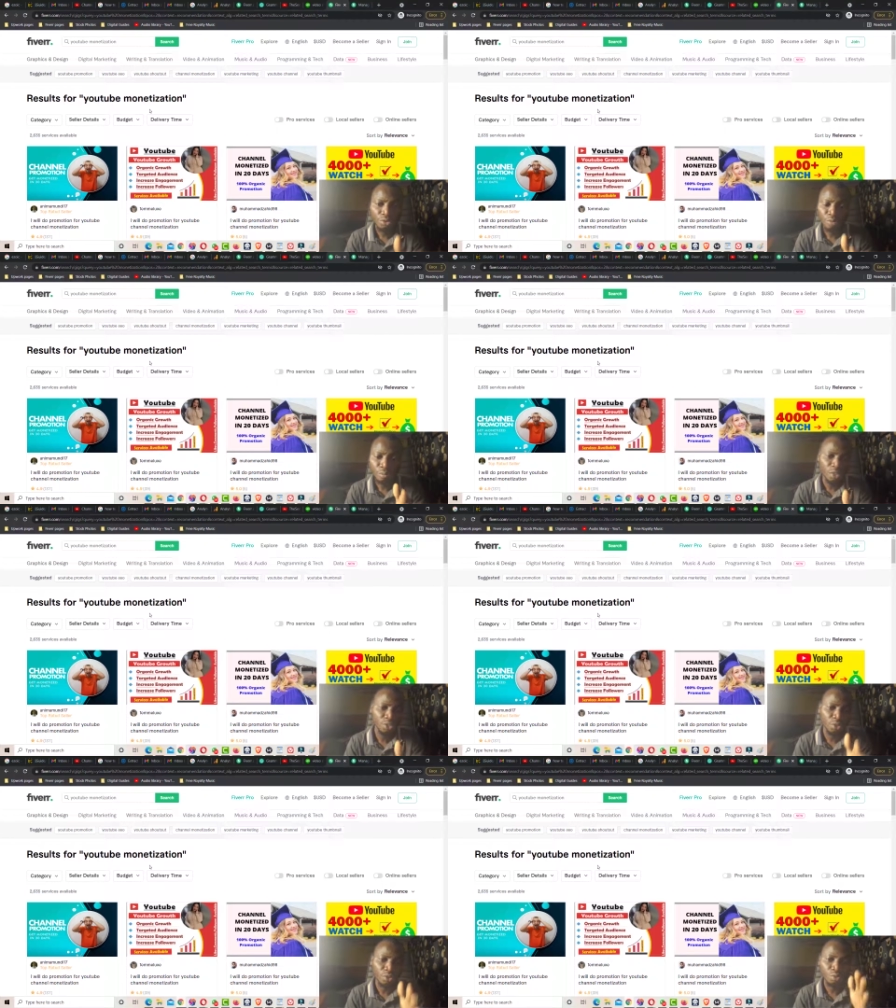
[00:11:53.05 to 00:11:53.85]
make sure
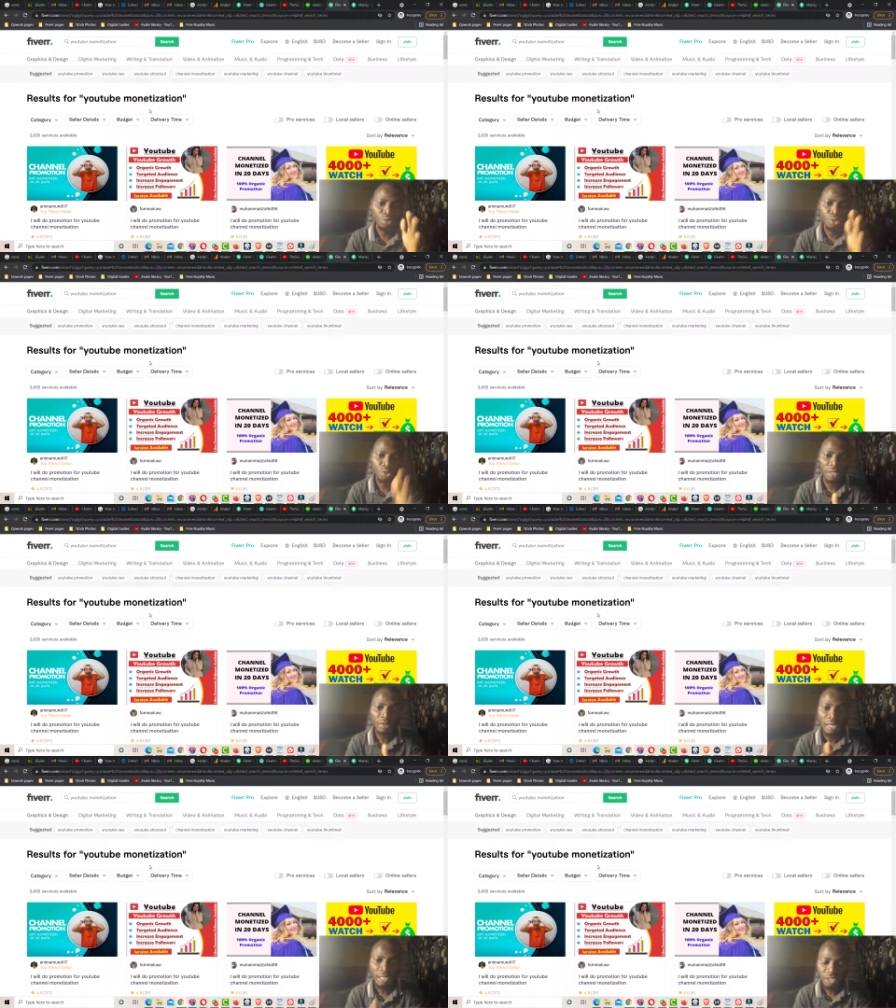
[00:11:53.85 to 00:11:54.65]
you use the
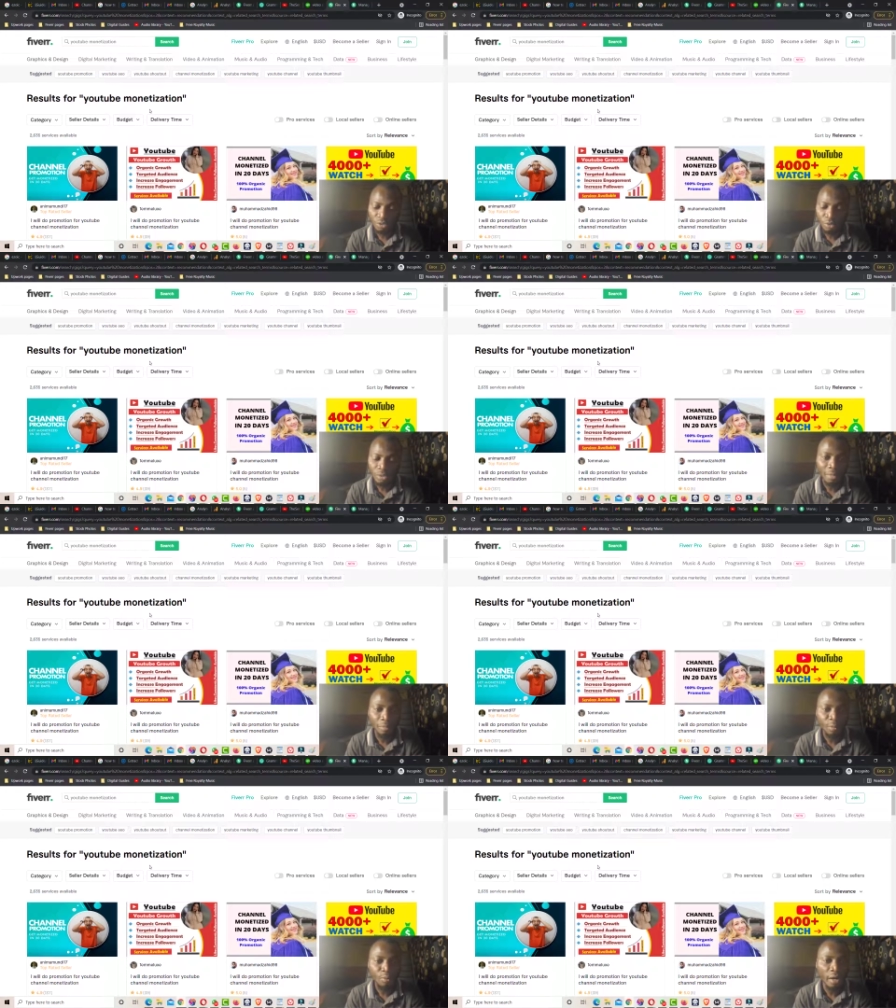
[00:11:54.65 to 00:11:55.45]
right keywords that
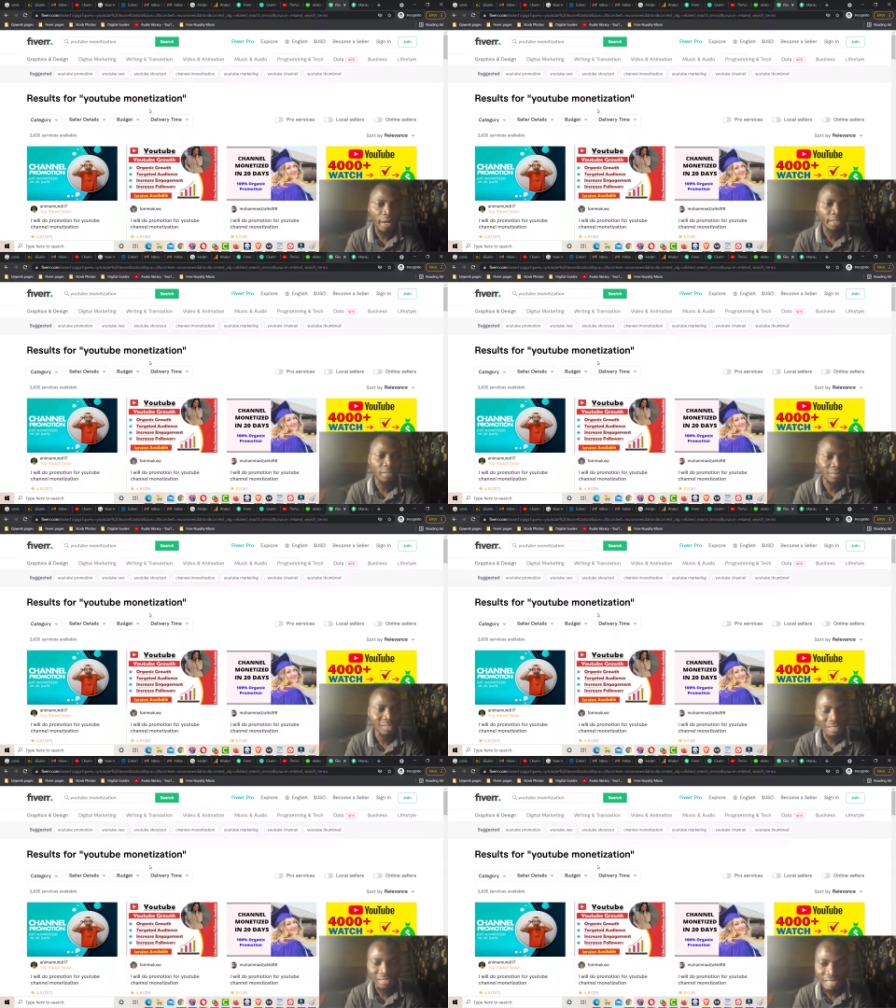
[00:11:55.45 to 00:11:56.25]
people are definitely
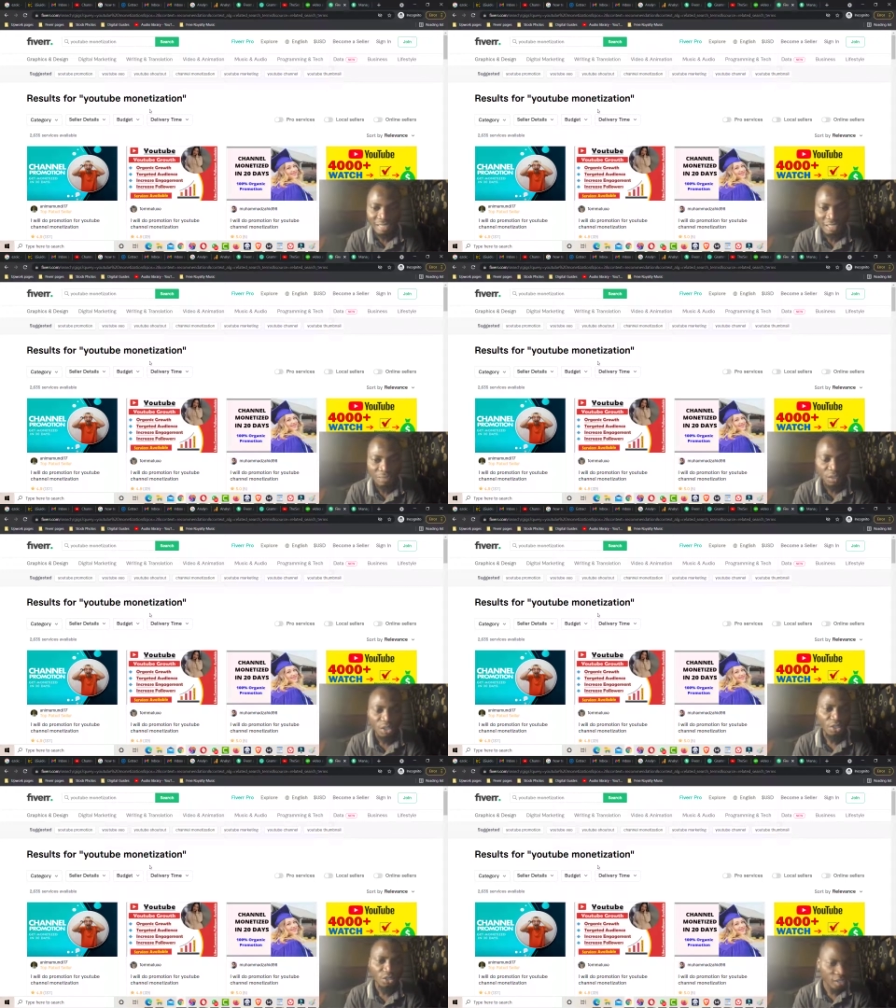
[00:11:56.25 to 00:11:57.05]
searching,
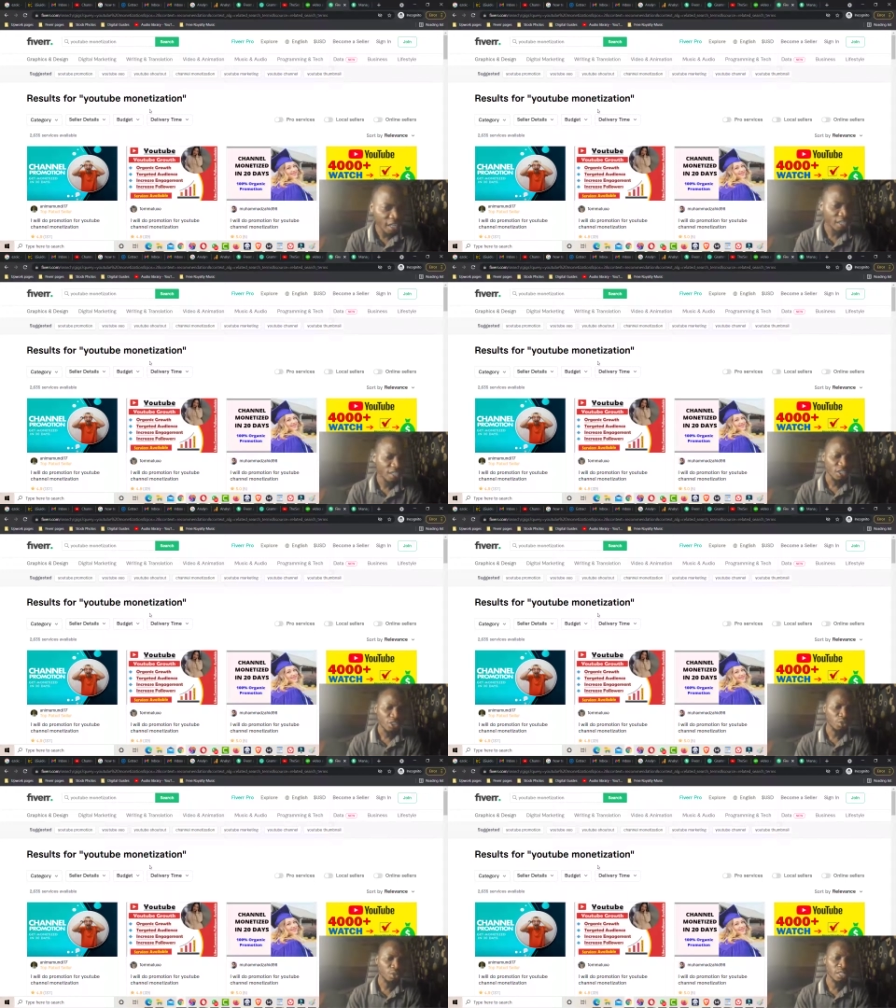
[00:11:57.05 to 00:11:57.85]
so that
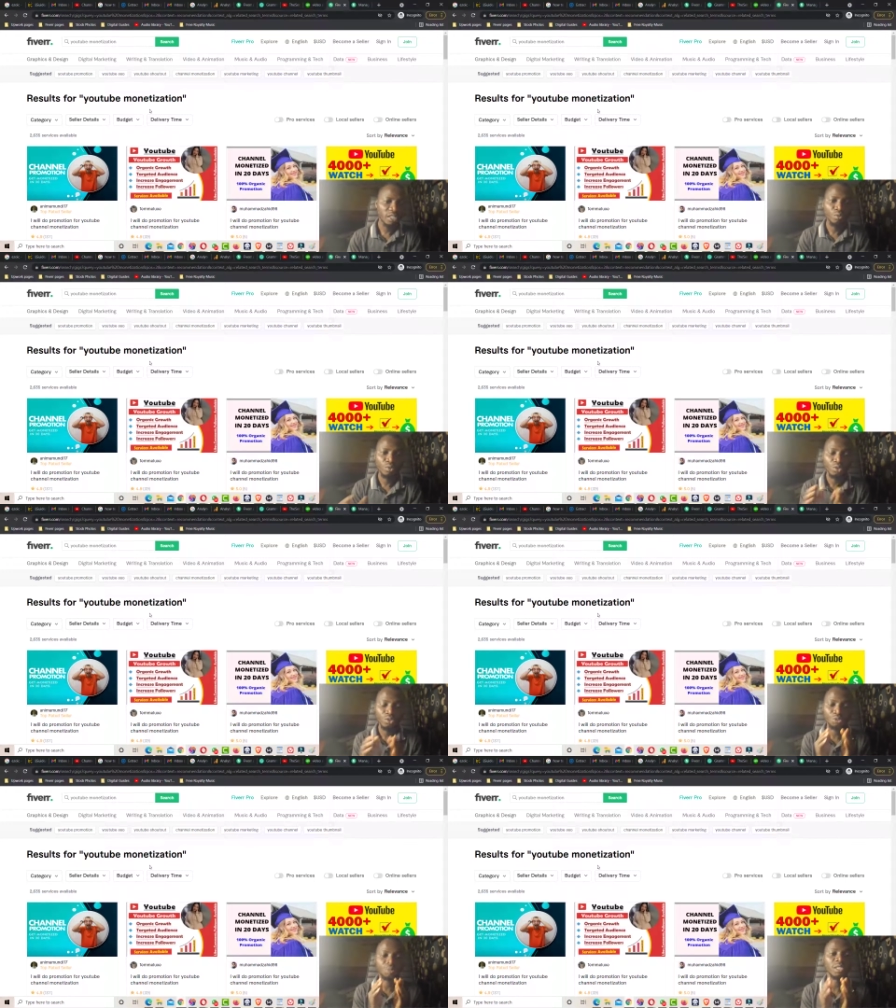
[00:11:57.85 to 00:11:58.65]
your gig will not just
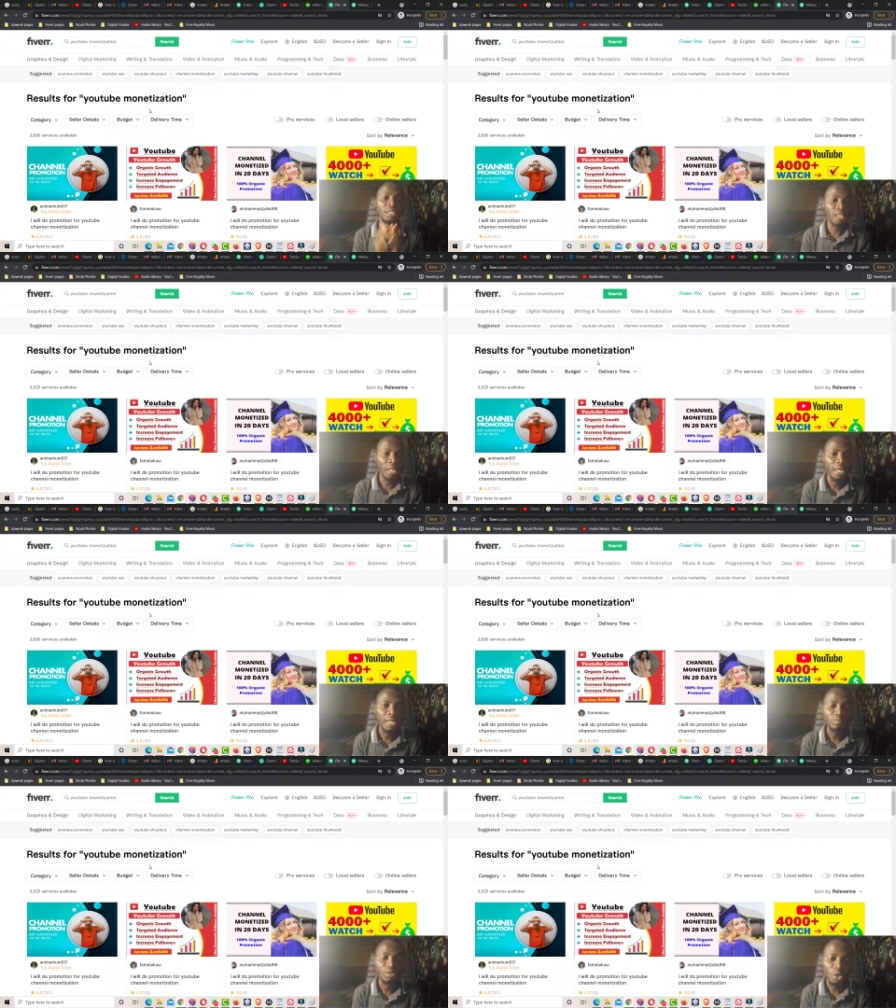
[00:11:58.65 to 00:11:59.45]
be there
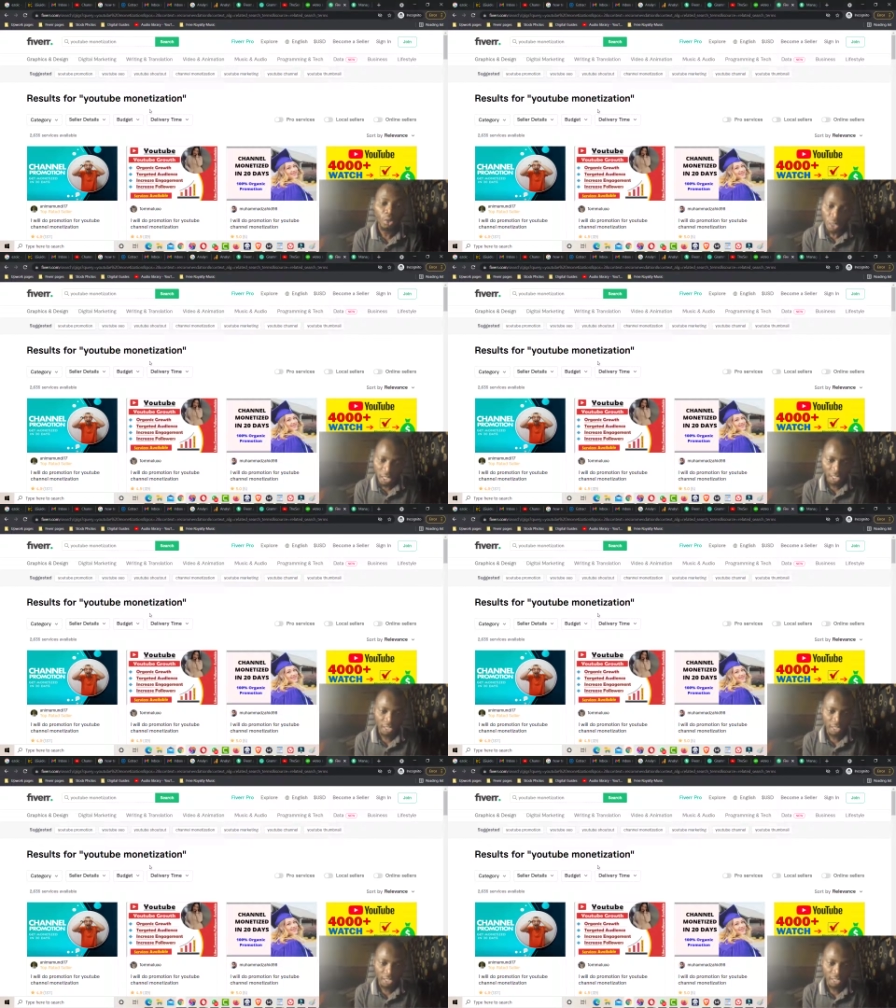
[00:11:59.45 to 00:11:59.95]
looking.